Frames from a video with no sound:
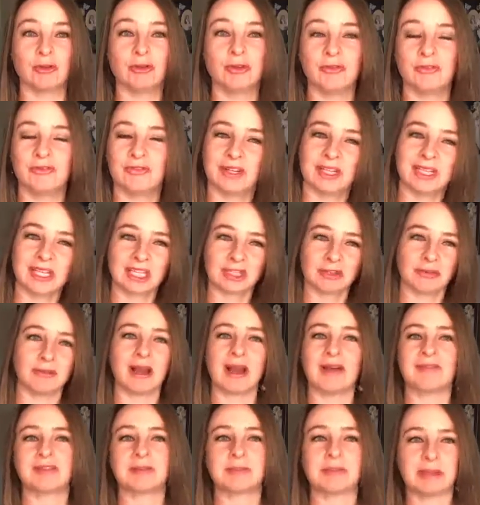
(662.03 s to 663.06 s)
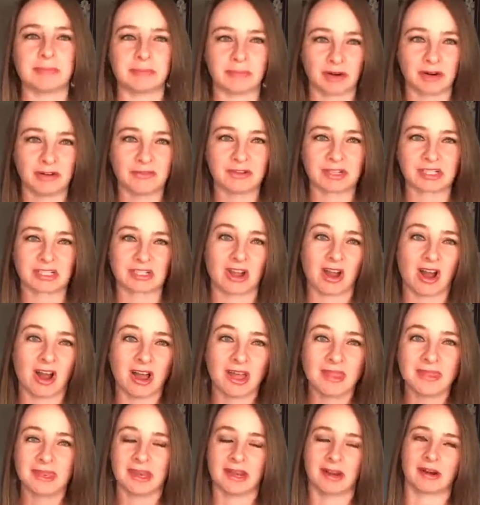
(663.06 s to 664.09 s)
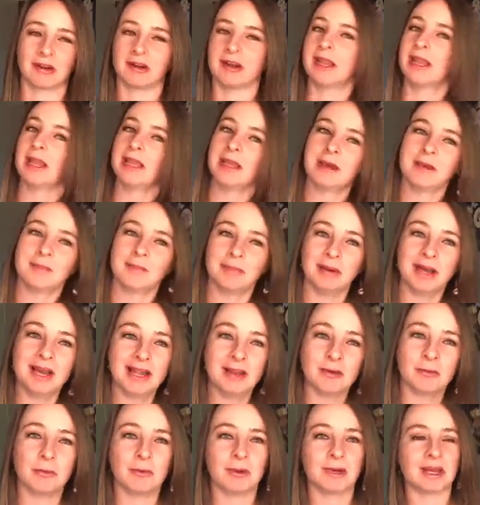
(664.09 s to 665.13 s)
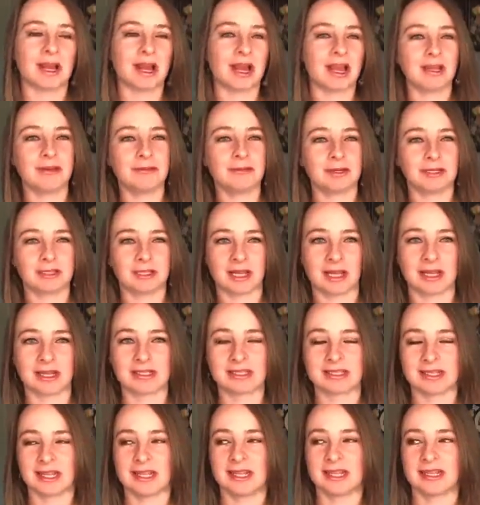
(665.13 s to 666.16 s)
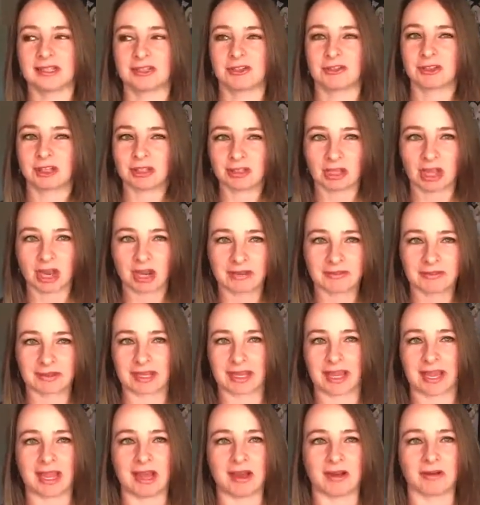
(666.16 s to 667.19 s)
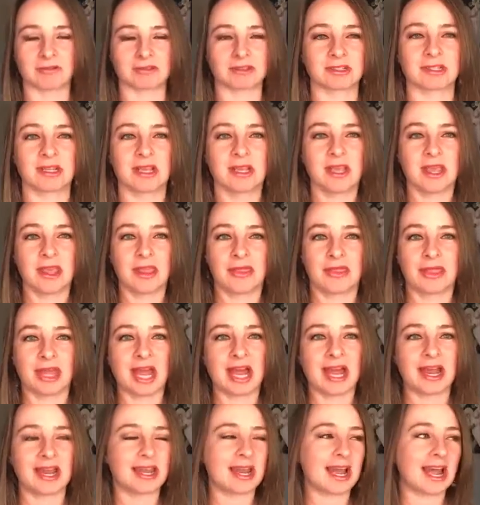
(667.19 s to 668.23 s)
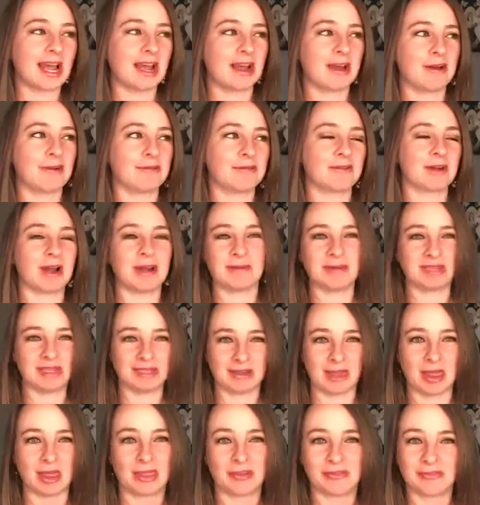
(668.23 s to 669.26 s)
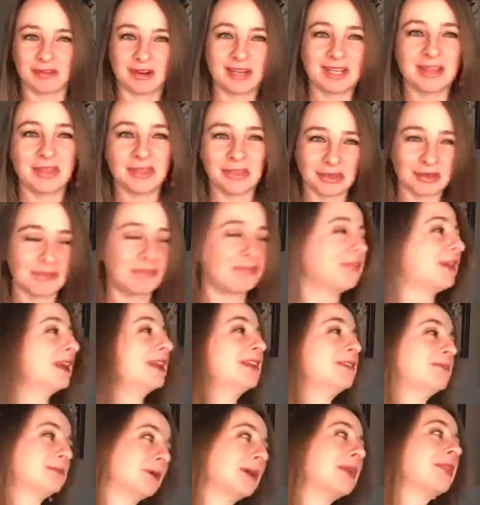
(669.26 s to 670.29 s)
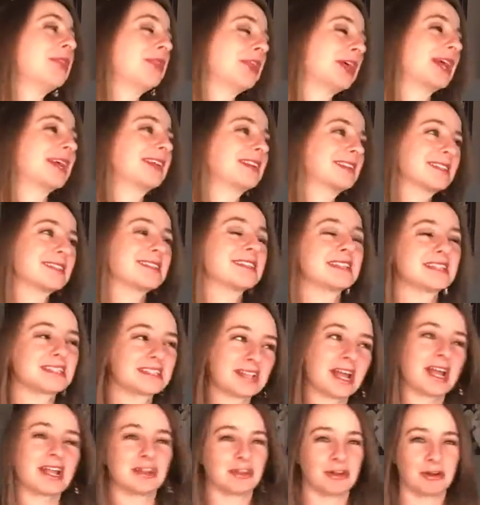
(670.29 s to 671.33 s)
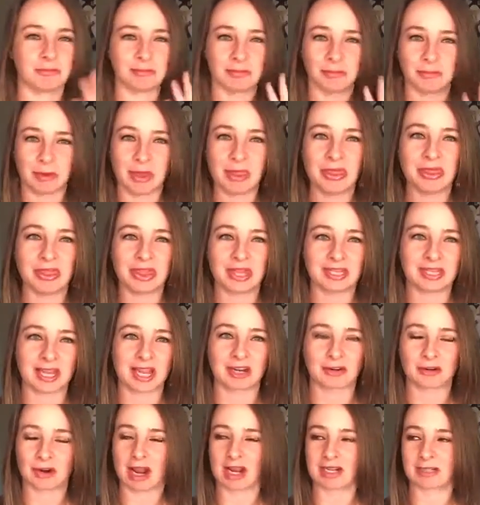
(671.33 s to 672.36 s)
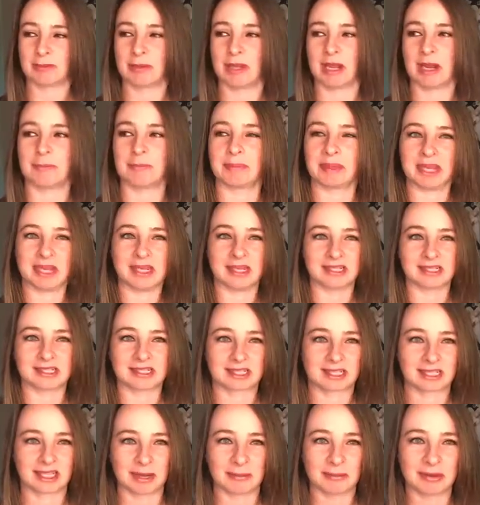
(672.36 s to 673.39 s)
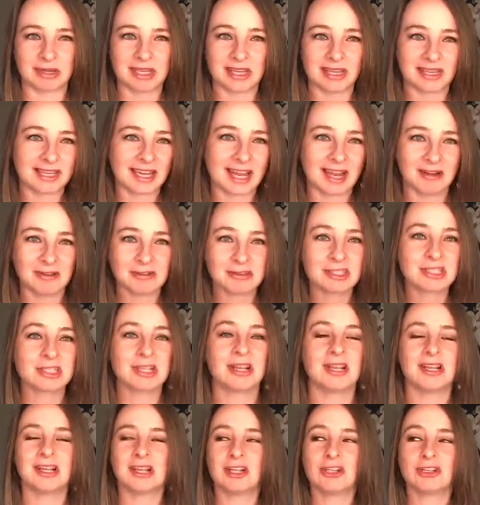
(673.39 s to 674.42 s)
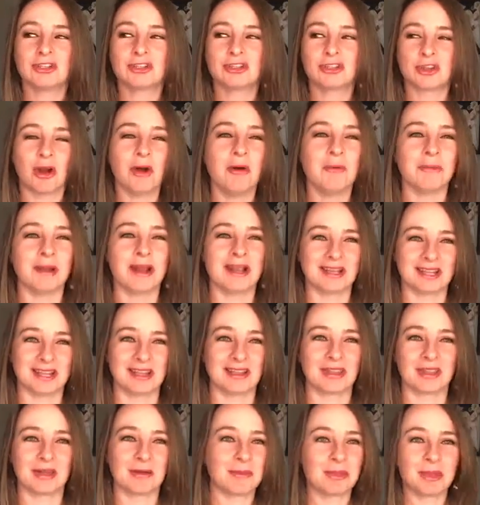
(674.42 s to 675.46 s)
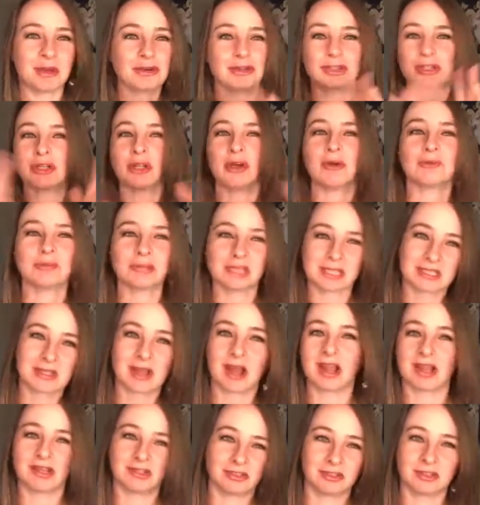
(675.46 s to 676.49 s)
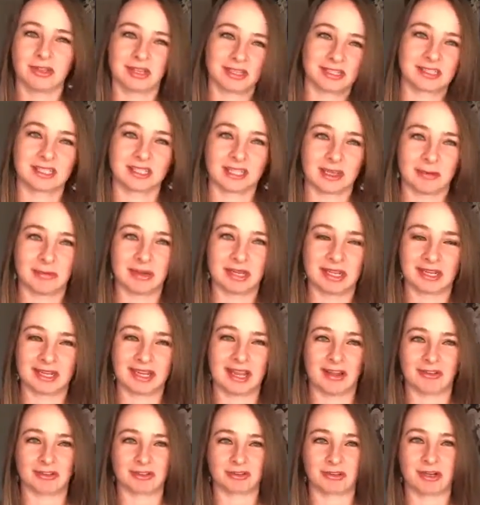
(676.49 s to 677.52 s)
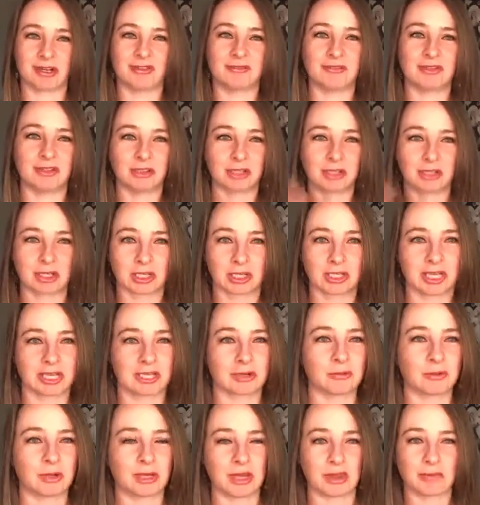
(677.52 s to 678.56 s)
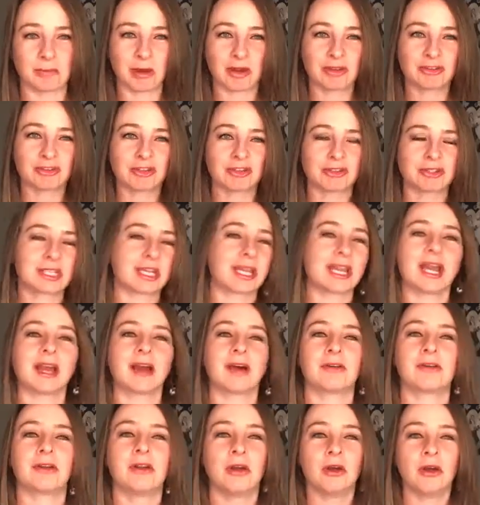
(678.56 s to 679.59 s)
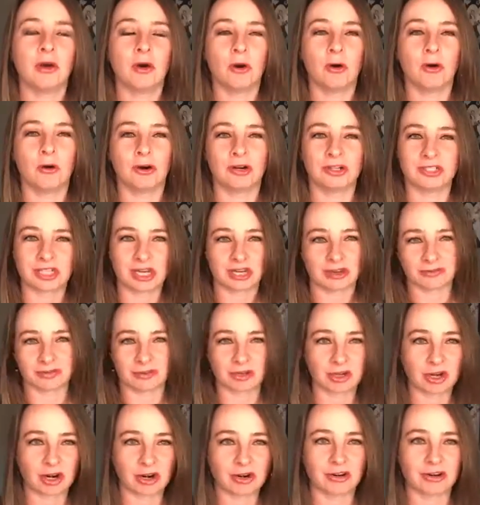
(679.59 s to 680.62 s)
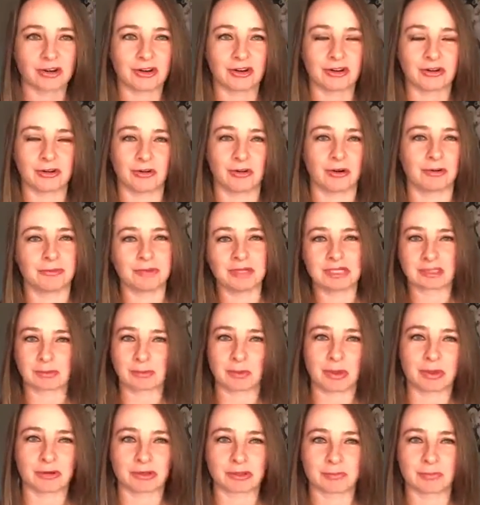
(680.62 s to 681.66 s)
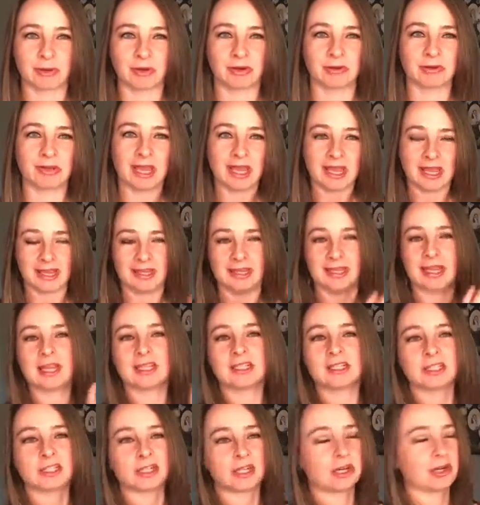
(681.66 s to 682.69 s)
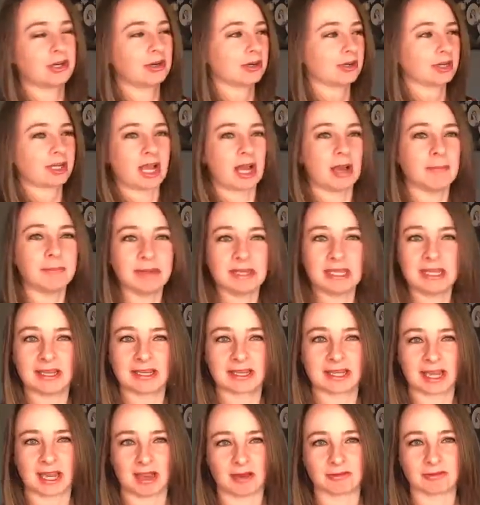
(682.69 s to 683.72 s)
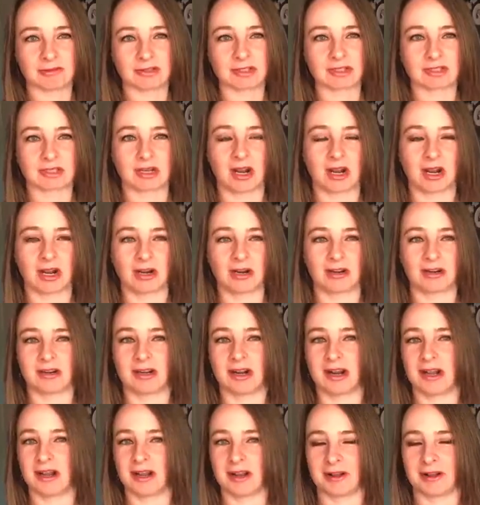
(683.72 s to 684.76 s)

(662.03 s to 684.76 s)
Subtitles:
you feel like you have to be perfect on there. But what I realized is there's a lot of accounts that have, the funny one thing, this is a side note, but one thing that cracks me up is celebrity accounts. So many of them, there's no design to the celebrity accounts, right? If you look at like Gwyneth Paltrow's account or Jennifer Garner or Reese Witherspoon, yes, their company accounts are,